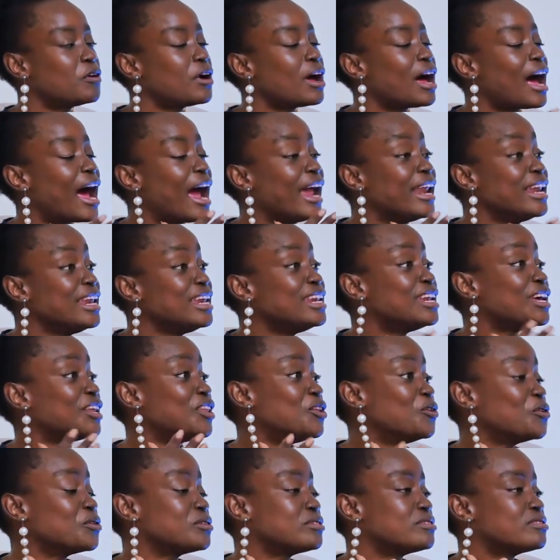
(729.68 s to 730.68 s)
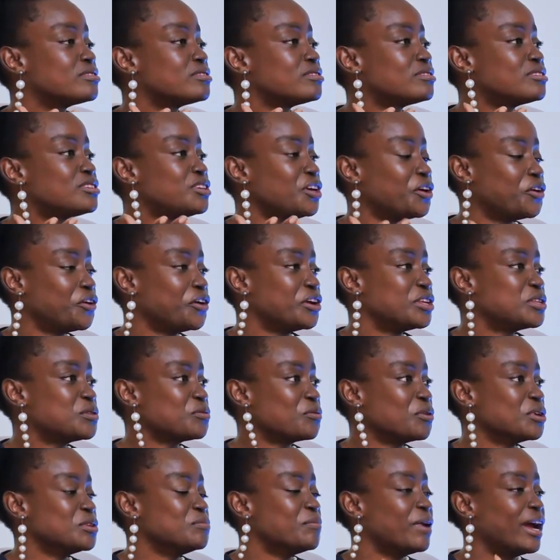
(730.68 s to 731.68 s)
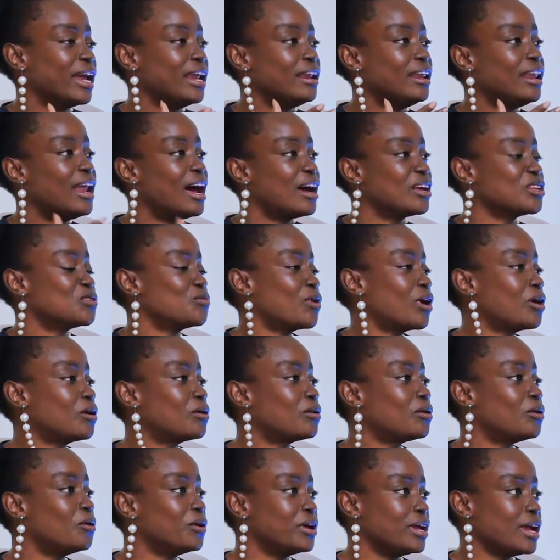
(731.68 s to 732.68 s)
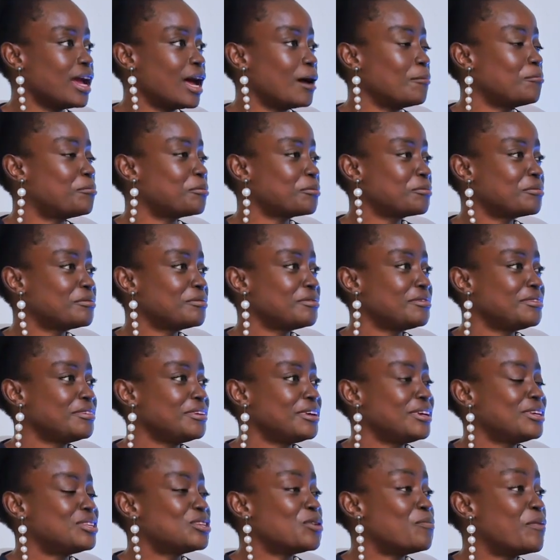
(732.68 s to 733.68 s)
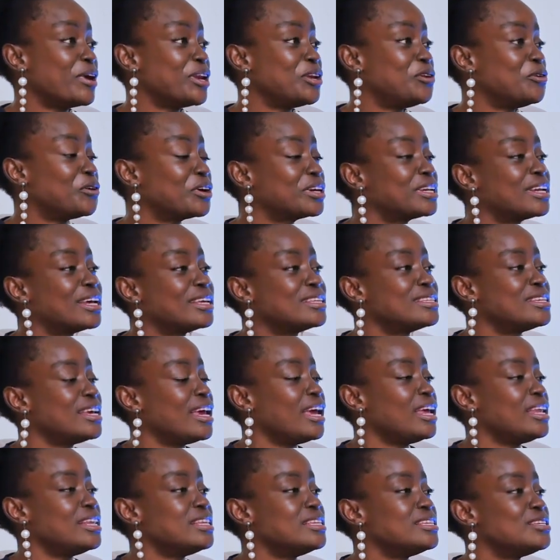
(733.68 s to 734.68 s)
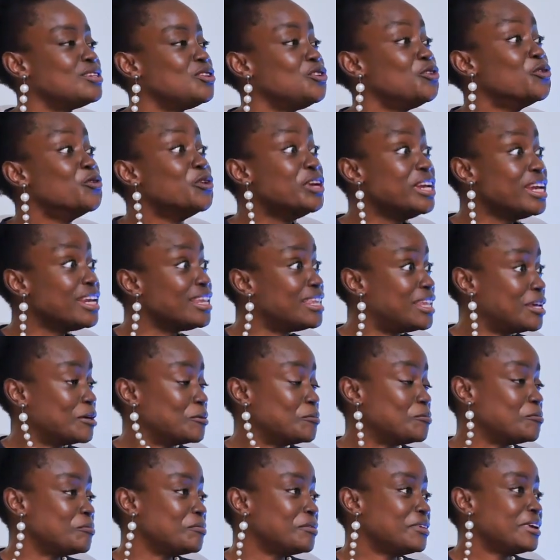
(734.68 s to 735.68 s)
I needed those steroids because my lungs were clogging up. So my doctor said, you need them.